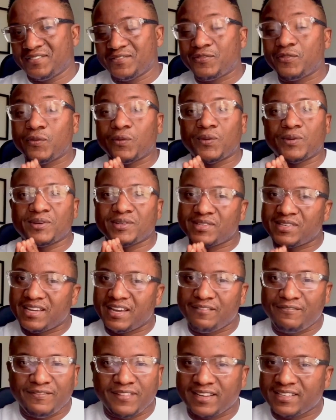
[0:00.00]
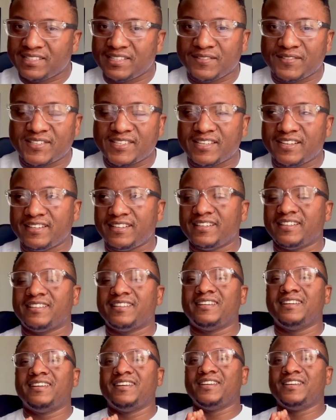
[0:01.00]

for effective studying.